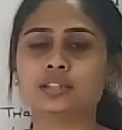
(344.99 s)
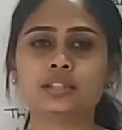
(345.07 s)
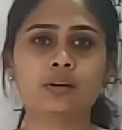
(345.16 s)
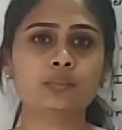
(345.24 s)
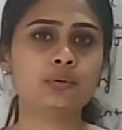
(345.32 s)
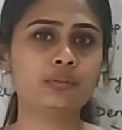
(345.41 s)

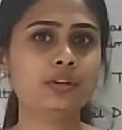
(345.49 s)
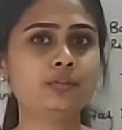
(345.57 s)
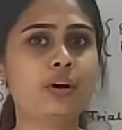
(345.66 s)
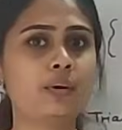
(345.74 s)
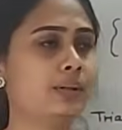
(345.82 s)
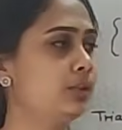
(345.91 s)
Now moving
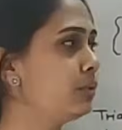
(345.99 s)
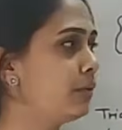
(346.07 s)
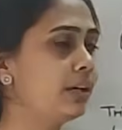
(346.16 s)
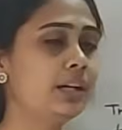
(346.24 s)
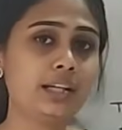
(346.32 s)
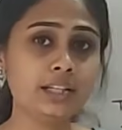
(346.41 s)
forward to
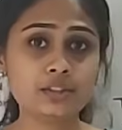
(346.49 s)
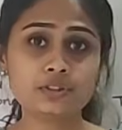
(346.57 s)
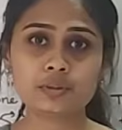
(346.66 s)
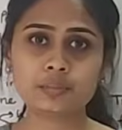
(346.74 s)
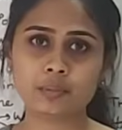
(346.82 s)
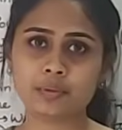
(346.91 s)
our
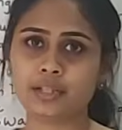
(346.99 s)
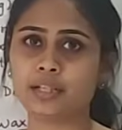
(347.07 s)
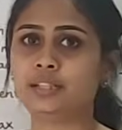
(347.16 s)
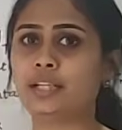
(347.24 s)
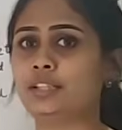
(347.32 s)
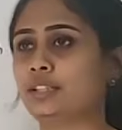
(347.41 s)
interim
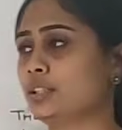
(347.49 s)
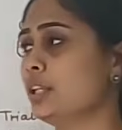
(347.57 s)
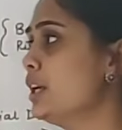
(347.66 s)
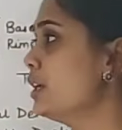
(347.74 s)
immediate denture.